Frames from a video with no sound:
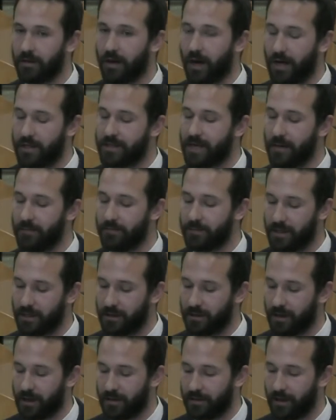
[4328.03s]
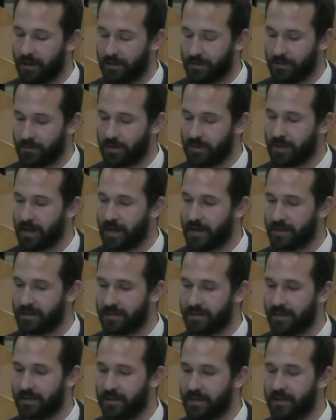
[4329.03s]
attempting and doing that
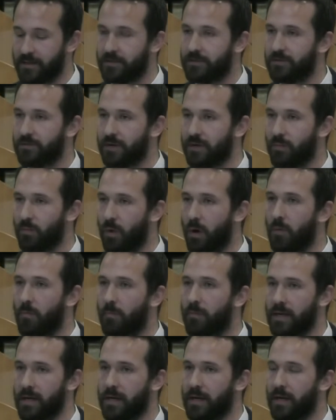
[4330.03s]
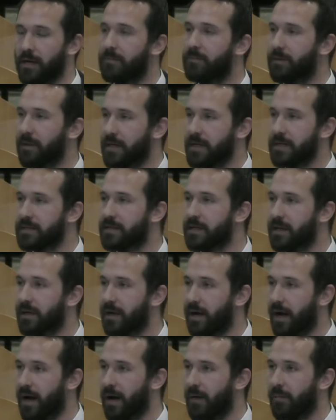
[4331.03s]
is that the industry won't be in a place
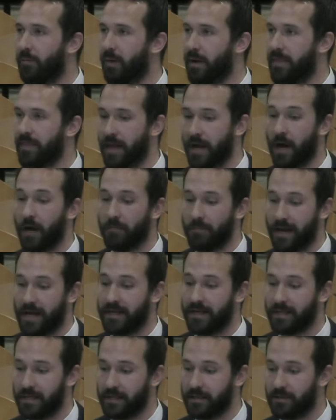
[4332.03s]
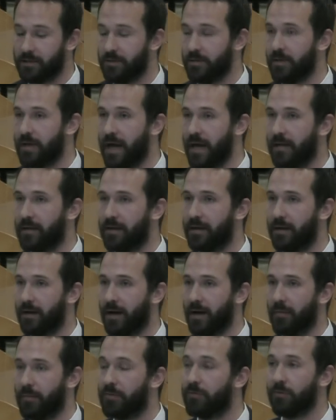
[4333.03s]
when they are mandated to do that
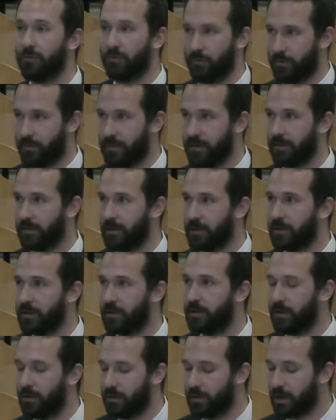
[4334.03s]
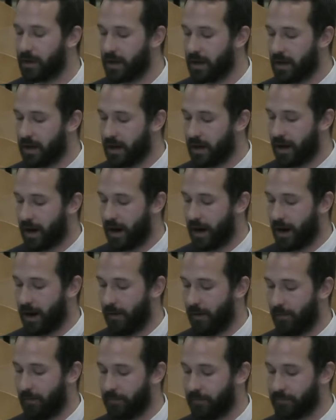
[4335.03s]
through the building code.
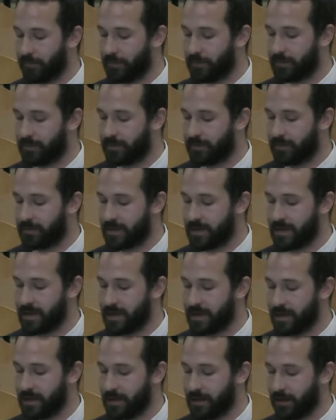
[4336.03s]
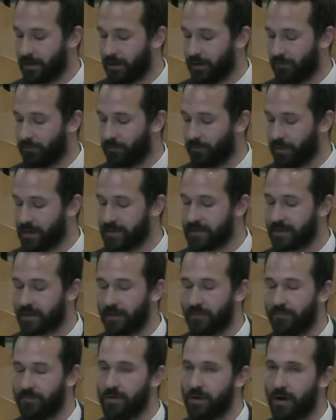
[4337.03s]
The risk
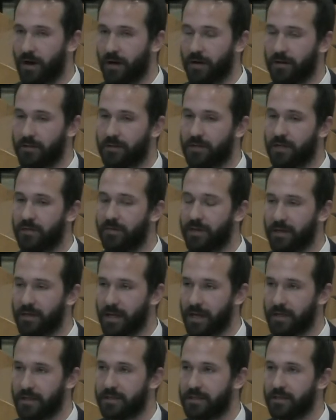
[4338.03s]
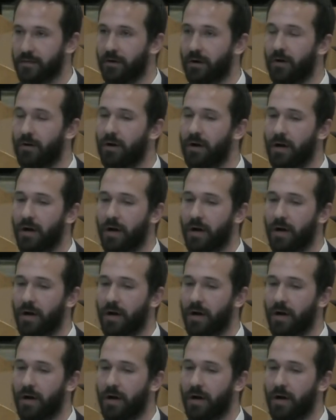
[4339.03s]
of not achieving net zero